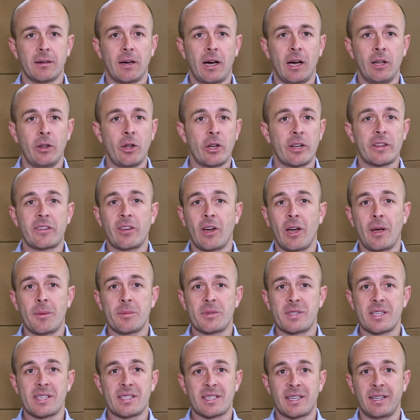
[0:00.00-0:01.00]
lot of
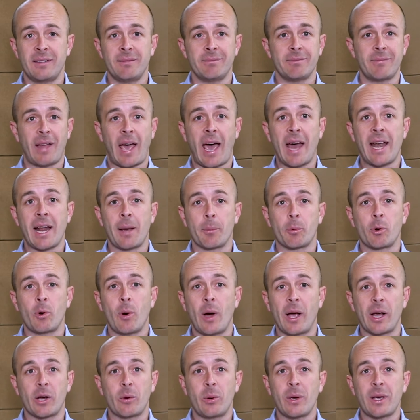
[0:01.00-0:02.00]
times this can add up
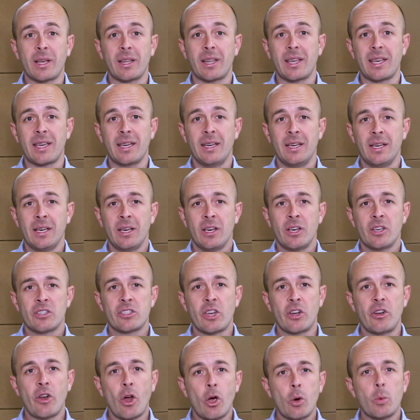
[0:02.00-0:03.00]
quite quickly.
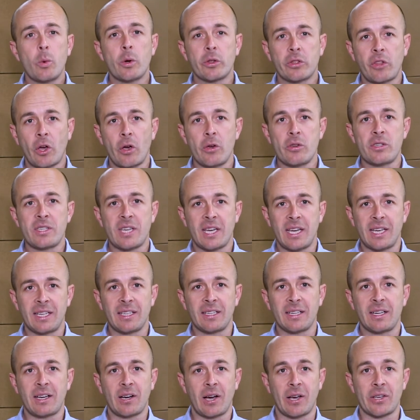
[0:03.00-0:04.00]
So know what those
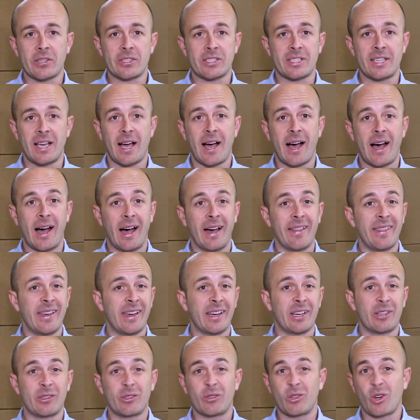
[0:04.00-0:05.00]
hidden costs are. Are
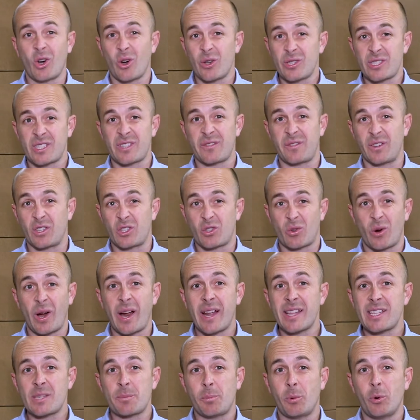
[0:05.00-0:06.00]
there costs for
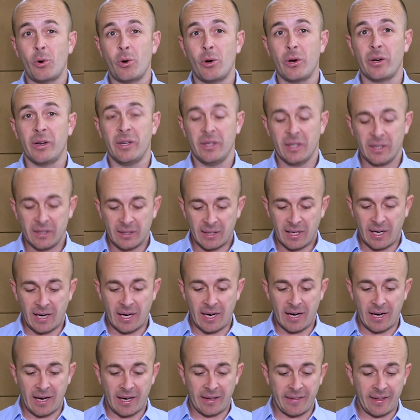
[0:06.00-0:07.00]
transport?
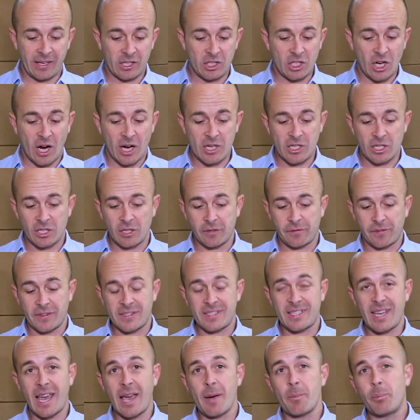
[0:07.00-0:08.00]
Are they charging you for
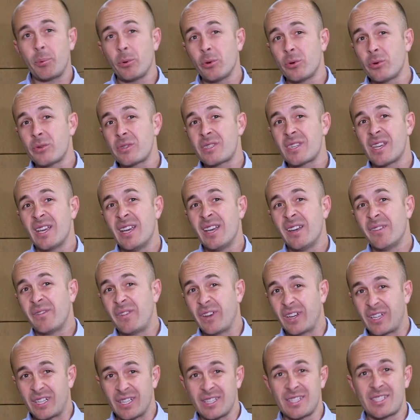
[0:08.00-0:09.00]
samples,
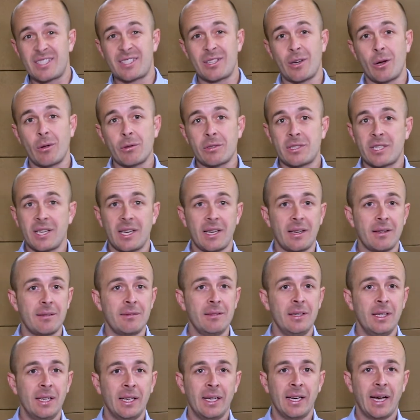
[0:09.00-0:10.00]
for
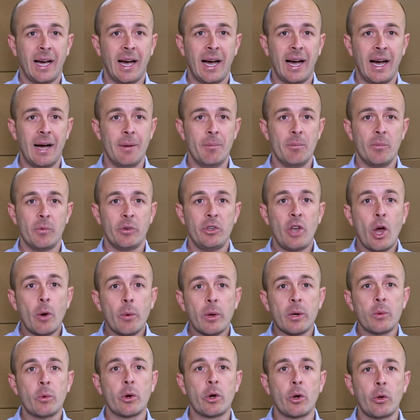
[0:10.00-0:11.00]
consulting?
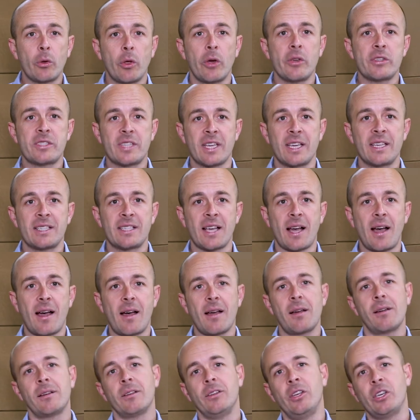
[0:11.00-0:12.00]
Knowing what all those things
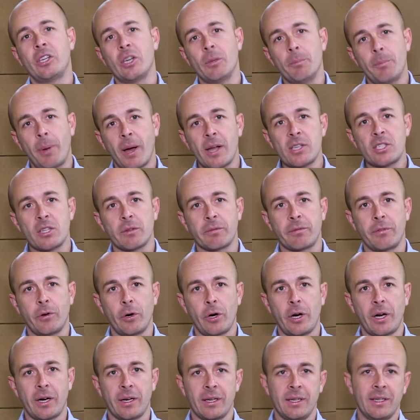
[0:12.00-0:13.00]
are, you can budget
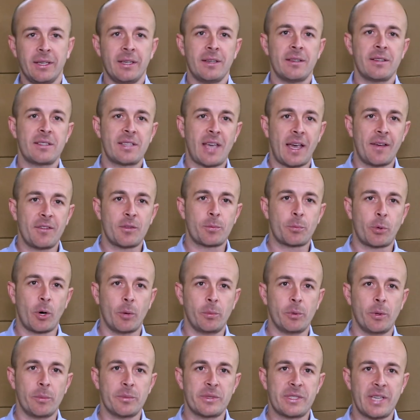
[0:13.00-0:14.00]
for it, saves
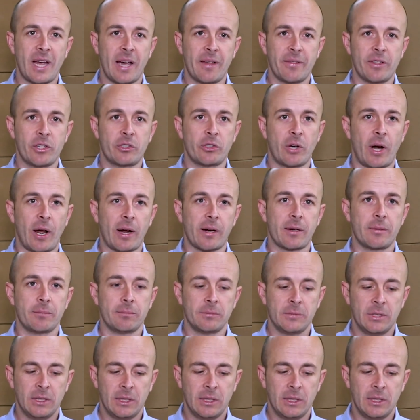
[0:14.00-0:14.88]
problems down the track.